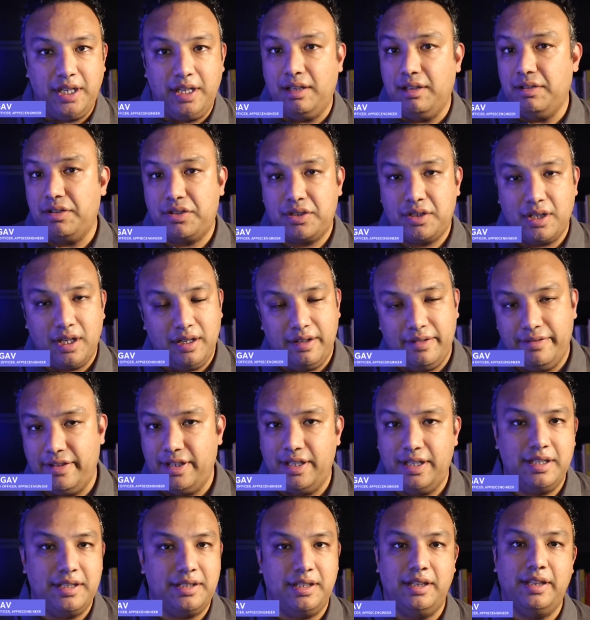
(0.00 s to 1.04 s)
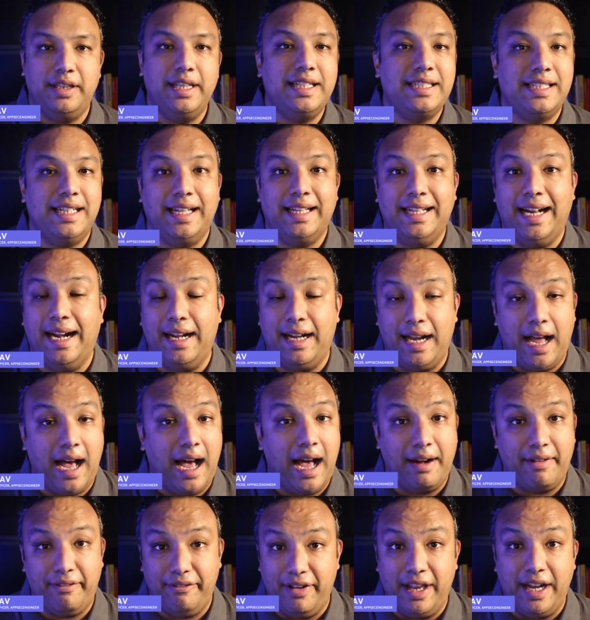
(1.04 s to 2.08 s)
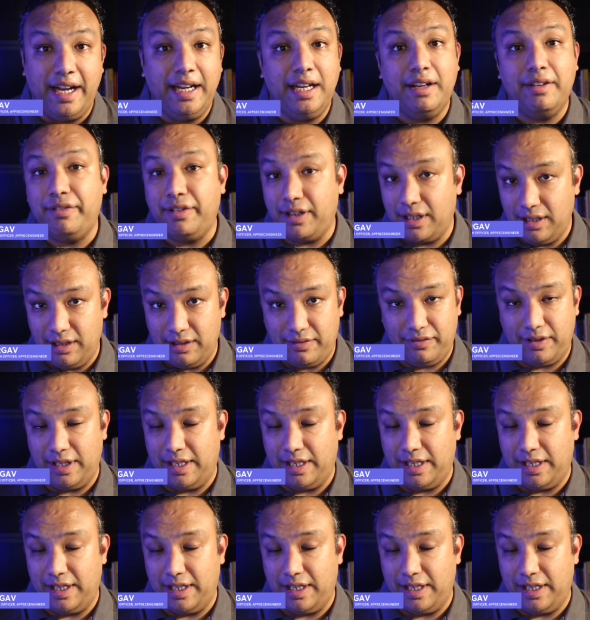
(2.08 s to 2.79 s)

servers and things like that are very difficult for us.